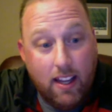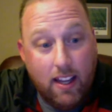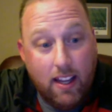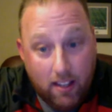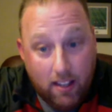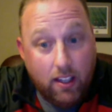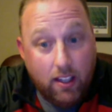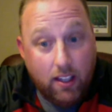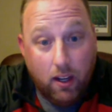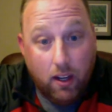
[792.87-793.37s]

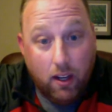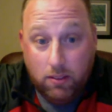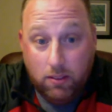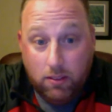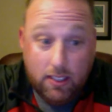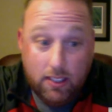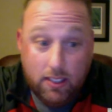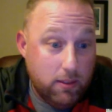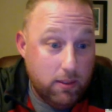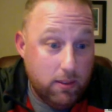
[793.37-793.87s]

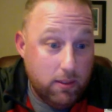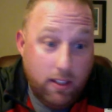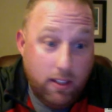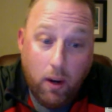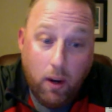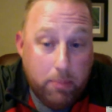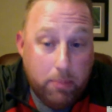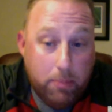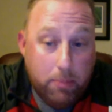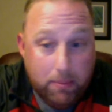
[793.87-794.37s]
because there
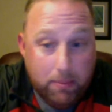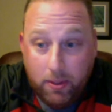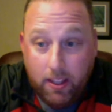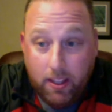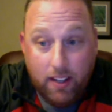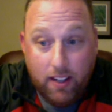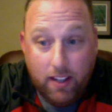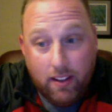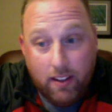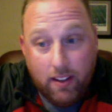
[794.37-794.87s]
are people
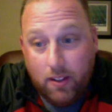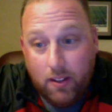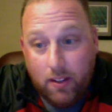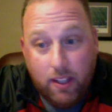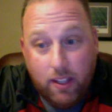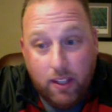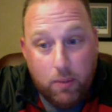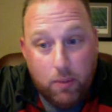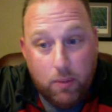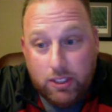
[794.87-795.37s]
there
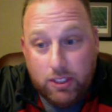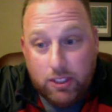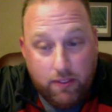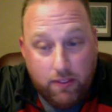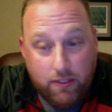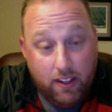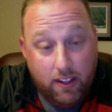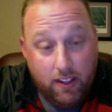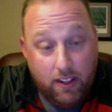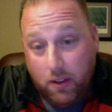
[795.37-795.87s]
that want you to
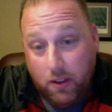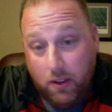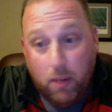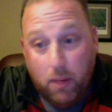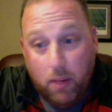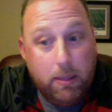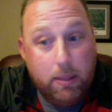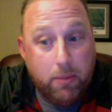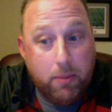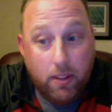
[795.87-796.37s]
fail. There are
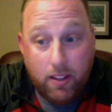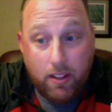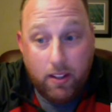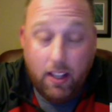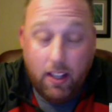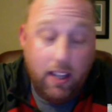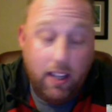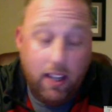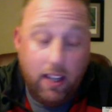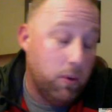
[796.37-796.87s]
people that are
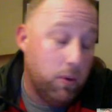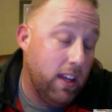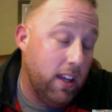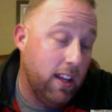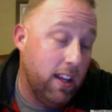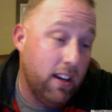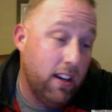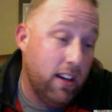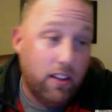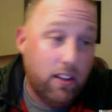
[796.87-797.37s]
like,
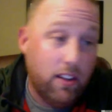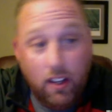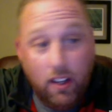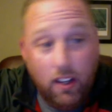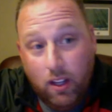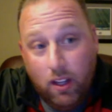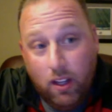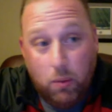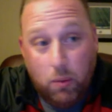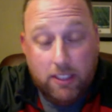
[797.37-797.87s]

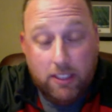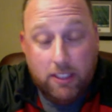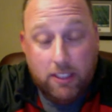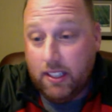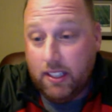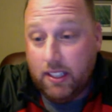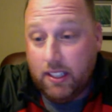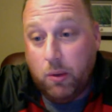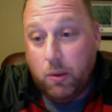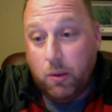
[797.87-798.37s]
when's he
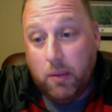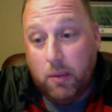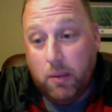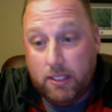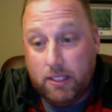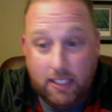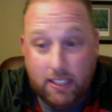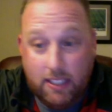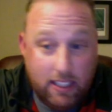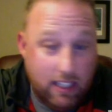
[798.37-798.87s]
going to quit?
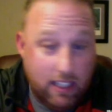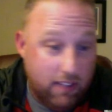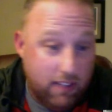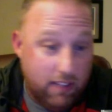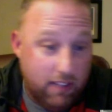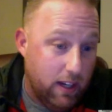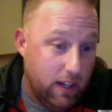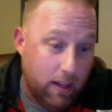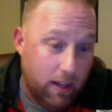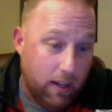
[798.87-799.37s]
When's he going to give
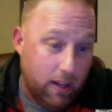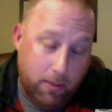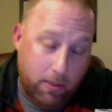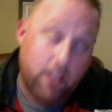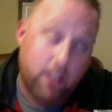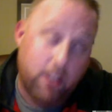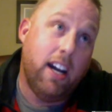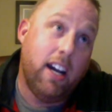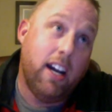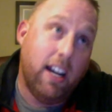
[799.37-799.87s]
up? Oh,
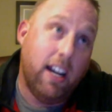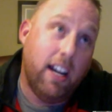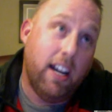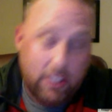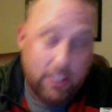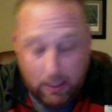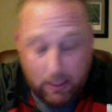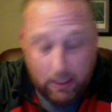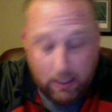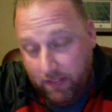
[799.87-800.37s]
gosh,
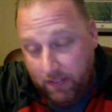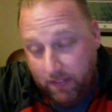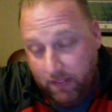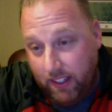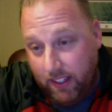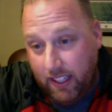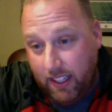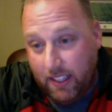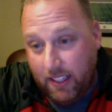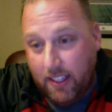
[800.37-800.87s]
he's on my
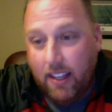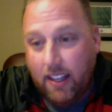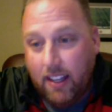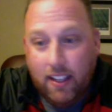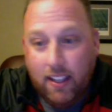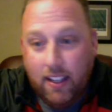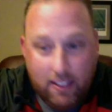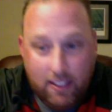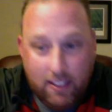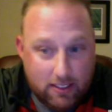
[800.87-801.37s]
feed.
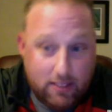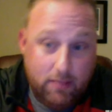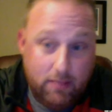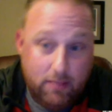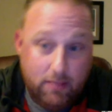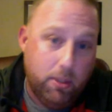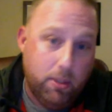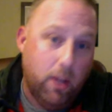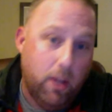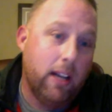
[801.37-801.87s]
He's
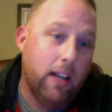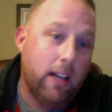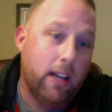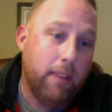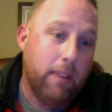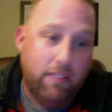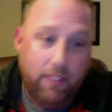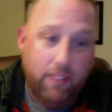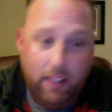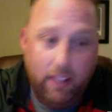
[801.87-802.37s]
blowing up
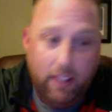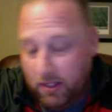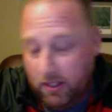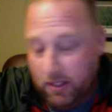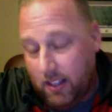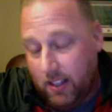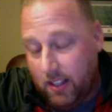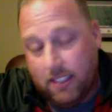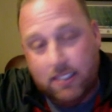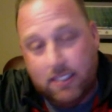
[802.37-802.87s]
my feed with
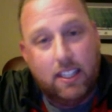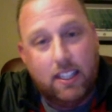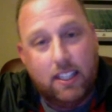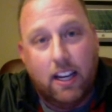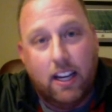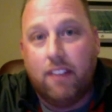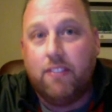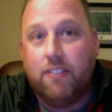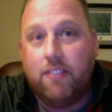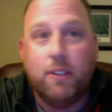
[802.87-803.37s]
all this
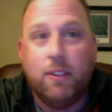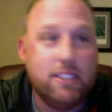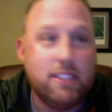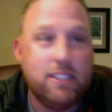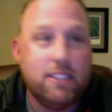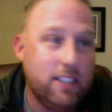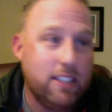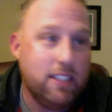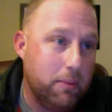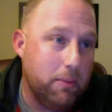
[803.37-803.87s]
stuff. When's
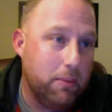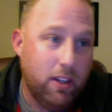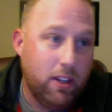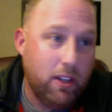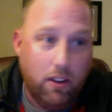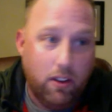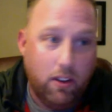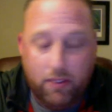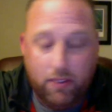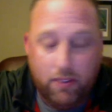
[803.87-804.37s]
this going to be
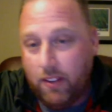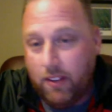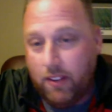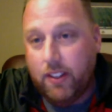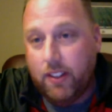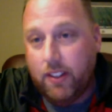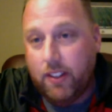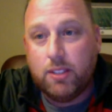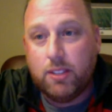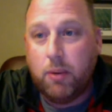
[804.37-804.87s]
over? And
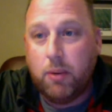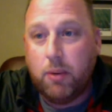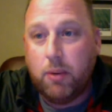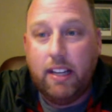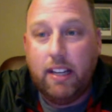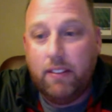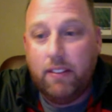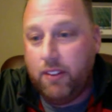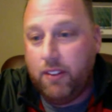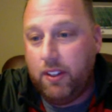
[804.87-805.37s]
they're just
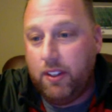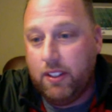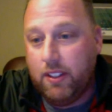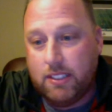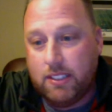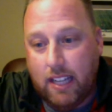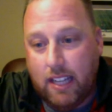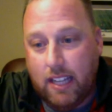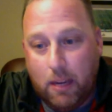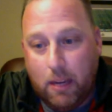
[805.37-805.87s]
waiting for you to
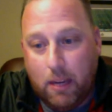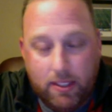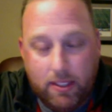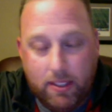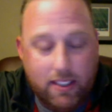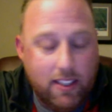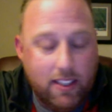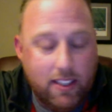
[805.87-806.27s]
stop. And